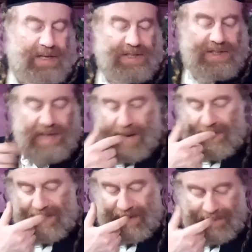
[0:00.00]
this
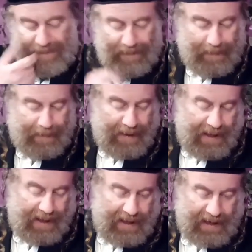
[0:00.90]
chapter,
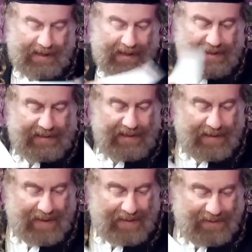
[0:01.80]
at least
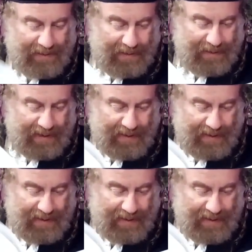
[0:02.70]
I'm not sure,